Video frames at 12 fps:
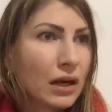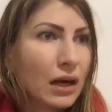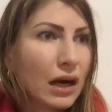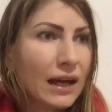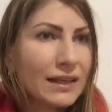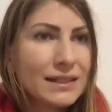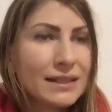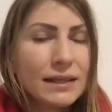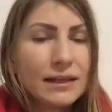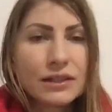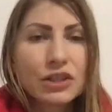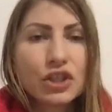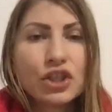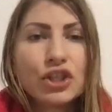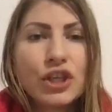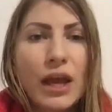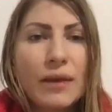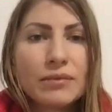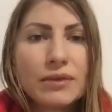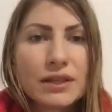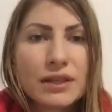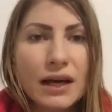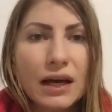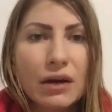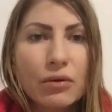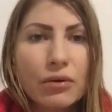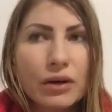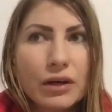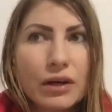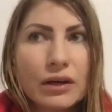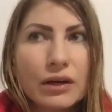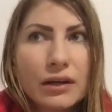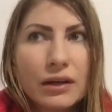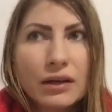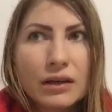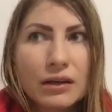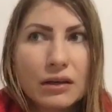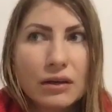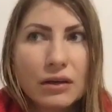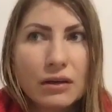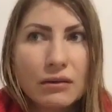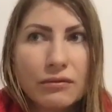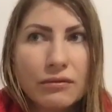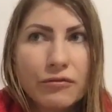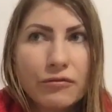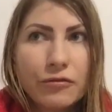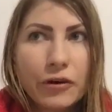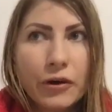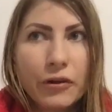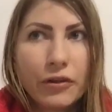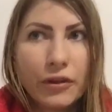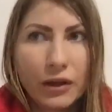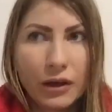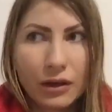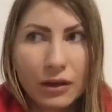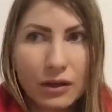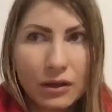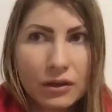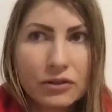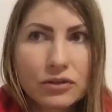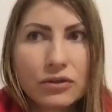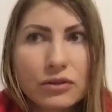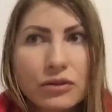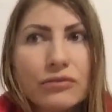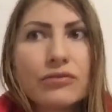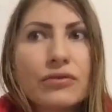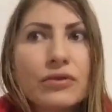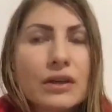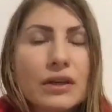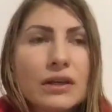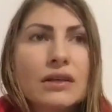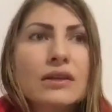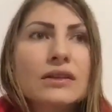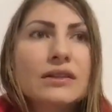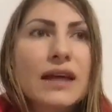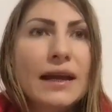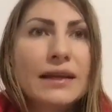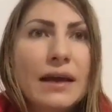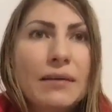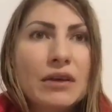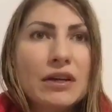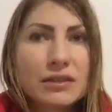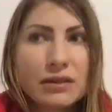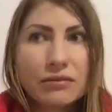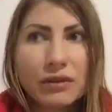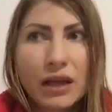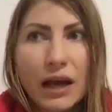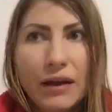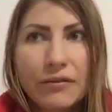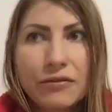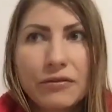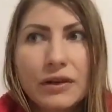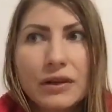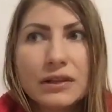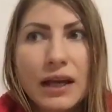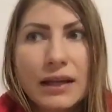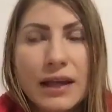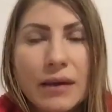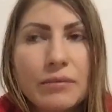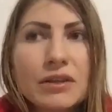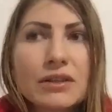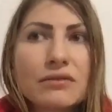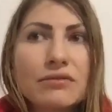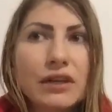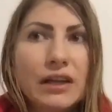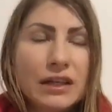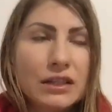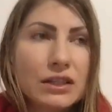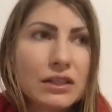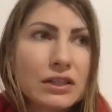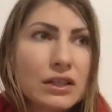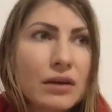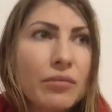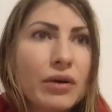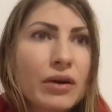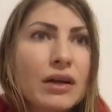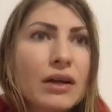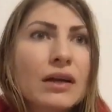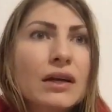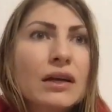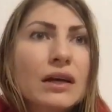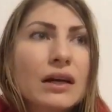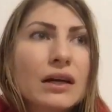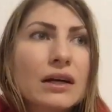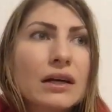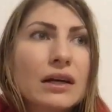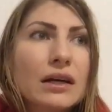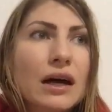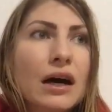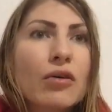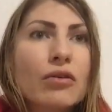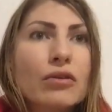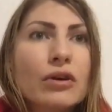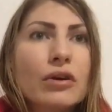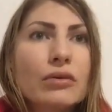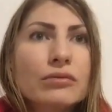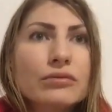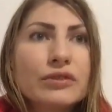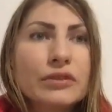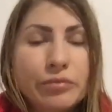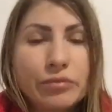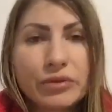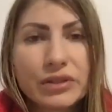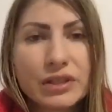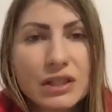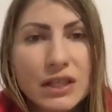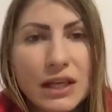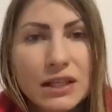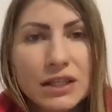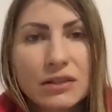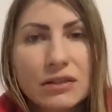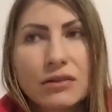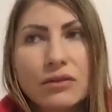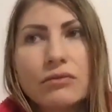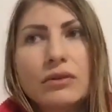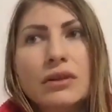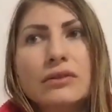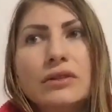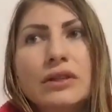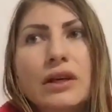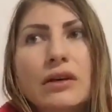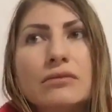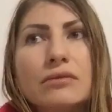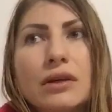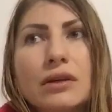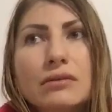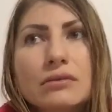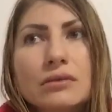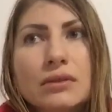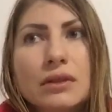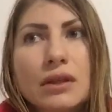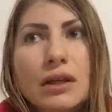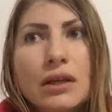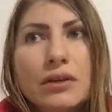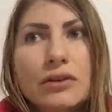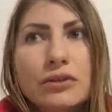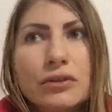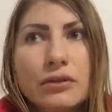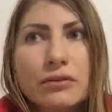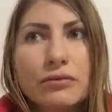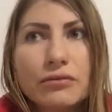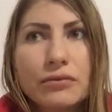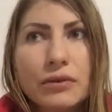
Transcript: ideas shaped our further sort of dynamics of life, dynamics of relationship, our own representation in the world, and our own sort of